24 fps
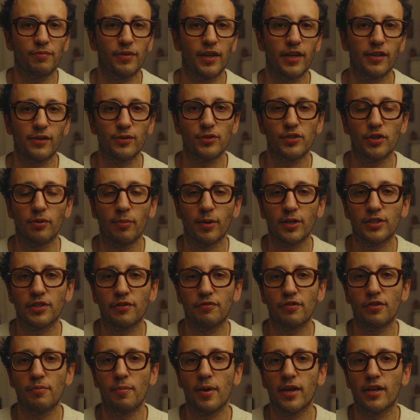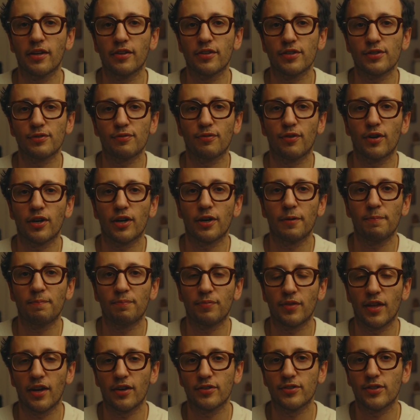Thank you so much if you made it this far,
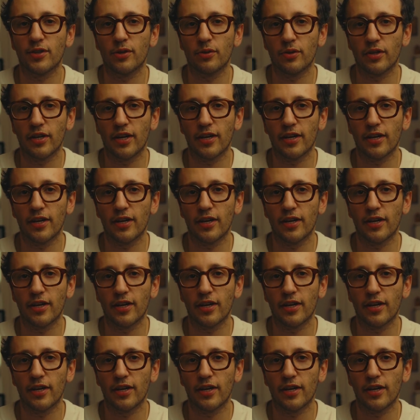and I'll see you in the